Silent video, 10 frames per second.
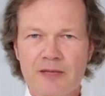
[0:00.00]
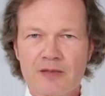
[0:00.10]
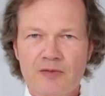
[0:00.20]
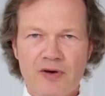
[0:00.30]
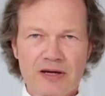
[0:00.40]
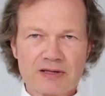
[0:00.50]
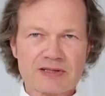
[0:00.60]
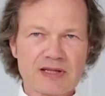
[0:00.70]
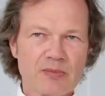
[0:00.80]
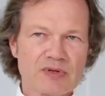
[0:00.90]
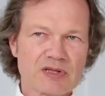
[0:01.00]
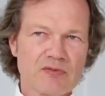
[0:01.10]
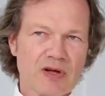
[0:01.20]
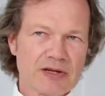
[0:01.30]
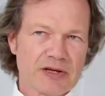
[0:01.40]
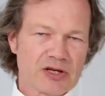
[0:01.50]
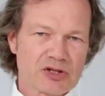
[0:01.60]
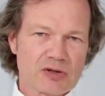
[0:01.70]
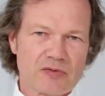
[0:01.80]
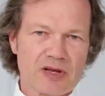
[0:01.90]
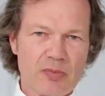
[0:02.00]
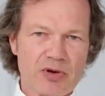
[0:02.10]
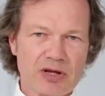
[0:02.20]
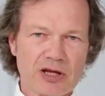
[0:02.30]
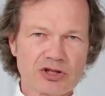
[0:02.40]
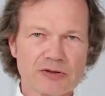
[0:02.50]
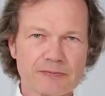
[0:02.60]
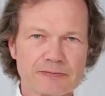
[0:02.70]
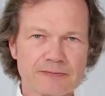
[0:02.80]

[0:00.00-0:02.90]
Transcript: The final step is the validation of the application.